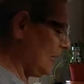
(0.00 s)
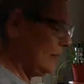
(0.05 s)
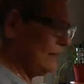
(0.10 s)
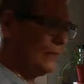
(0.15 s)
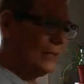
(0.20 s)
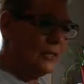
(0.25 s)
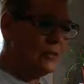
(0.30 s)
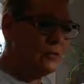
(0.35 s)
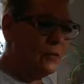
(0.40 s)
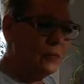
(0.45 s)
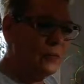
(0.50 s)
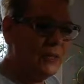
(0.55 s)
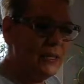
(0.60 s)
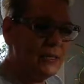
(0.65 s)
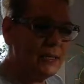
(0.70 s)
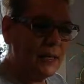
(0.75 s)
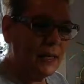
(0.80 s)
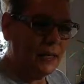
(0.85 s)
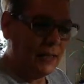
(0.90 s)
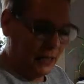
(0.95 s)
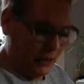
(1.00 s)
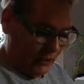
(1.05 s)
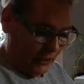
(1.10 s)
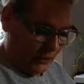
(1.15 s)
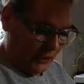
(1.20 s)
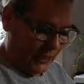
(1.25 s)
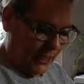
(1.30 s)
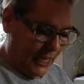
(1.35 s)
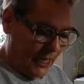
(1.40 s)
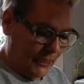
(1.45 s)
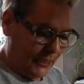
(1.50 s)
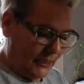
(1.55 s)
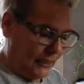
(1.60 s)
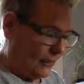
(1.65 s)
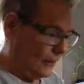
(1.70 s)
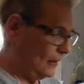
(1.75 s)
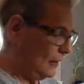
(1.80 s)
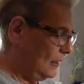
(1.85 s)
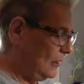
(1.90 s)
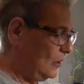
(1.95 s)
That's what we say here in
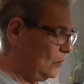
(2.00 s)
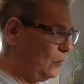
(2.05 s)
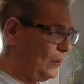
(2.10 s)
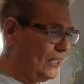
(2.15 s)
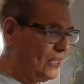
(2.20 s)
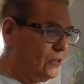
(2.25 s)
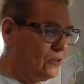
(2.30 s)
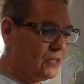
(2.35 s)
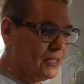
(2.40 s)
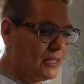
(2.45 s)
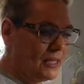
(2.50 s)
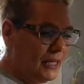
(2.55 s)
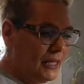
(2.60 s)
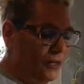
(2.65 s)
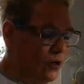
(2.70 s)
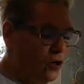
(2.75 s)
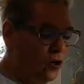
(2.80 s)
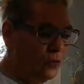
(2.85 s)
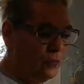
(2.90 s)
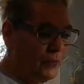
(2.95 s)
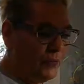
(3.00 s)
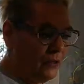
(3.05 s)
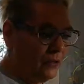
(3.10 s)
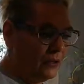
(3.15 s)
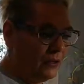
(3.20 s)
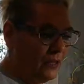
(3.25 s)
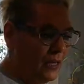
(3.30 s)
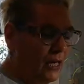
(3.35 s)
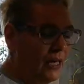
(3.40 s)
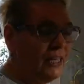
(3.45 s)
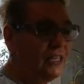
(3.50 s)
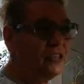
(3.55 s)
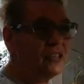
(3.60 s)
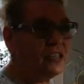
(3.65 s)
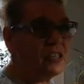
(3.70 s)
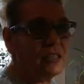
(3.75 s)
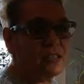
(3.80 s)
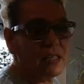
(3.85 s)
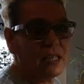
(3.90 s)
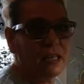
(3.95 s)
Canada we don't say whole milk. I used
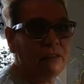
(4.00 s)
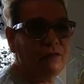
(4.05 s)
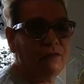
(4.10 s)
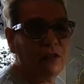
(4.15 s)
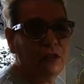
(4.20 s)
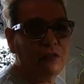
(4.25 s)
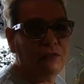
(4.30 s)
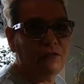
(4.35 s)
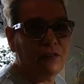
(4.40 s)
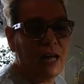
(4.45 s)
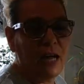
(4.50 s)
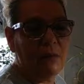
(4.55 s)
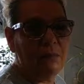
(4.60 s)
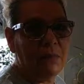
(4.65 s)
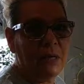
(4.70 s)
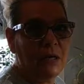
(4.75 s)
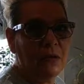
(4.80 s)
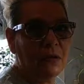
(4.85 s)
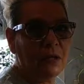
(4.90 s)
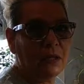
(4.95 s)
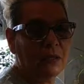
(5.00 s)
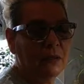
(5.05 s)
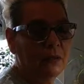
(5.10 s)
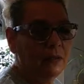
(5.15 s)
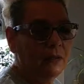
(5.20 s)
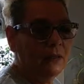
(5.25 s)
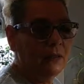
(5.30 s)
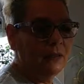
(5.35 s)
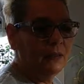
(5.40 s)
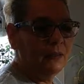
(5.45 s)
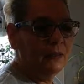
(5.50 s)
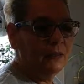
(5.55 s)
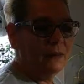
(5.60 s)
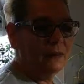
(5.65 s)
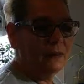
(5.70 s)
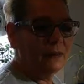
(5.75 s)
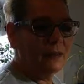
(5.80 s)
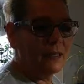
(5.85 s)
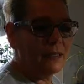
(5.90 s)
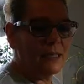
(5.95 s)
to say full fat milk
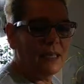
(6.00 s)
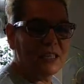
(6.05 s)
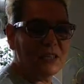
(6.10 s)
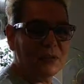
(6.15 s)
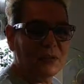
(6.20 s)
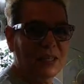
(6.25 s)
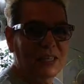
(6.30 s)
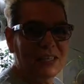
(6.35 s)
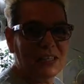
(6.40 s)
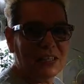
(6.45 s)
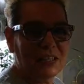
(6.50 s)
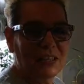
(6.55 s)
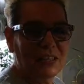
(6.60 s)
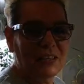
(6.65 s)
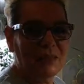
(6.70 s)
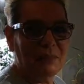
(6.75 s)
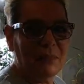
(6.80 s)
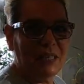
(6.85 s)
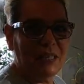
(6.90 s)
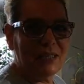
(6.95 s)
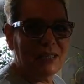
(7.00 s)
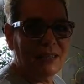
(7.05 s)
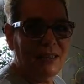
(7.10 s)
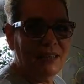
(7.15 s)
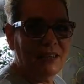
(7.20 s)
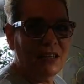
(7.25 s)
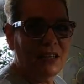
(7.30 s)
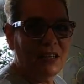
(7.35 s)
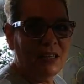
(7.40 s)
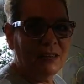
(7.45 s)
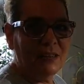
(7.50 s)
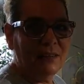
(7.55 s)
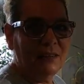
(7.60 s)
because that's what I started my son on.